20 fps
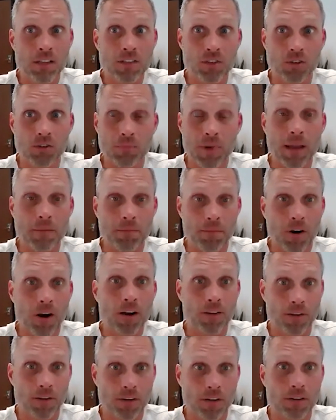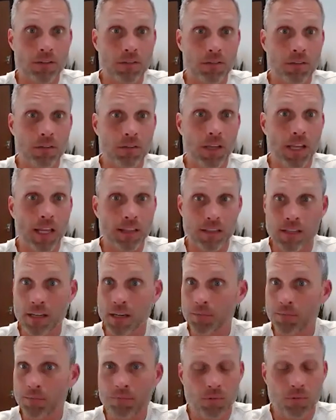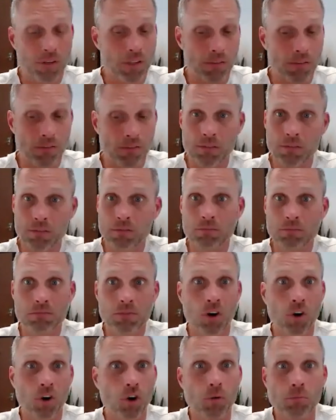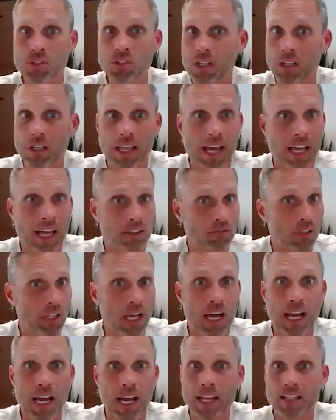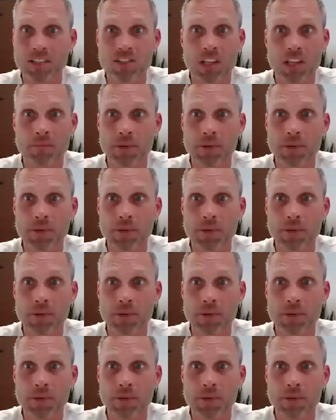So my partner ended up with homes collateralized.